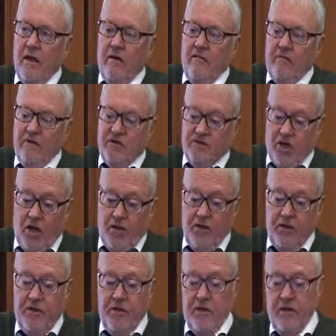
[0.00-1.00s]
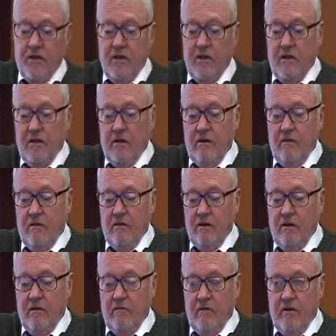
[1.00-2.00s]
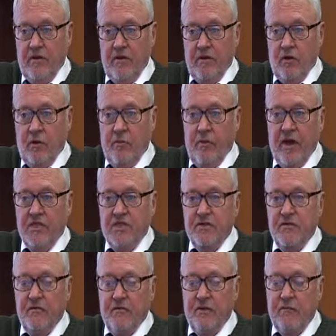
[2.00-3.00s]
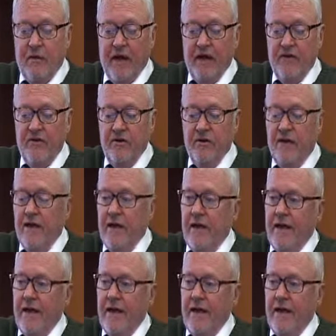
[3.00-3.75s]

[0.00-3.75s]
We started with a cooperation with Wider,